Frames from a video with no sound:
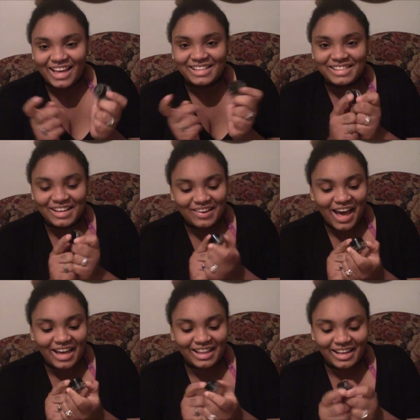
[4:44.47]
gel
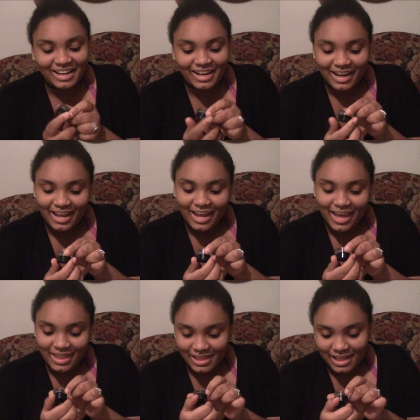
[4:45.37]
eyeliner
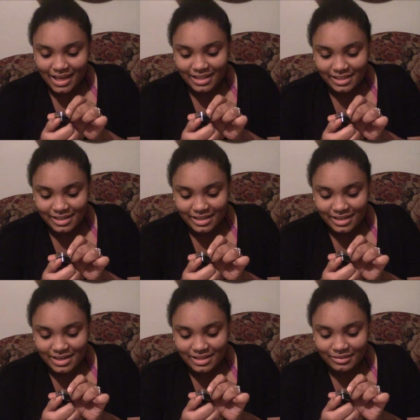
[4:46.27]
in the
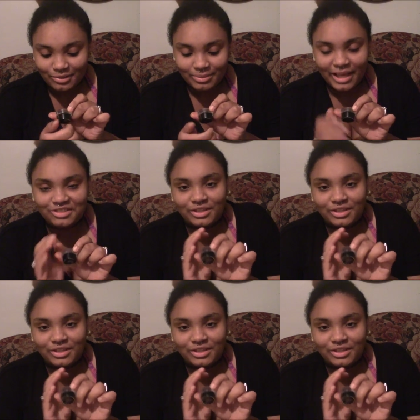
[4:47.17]
color Little Black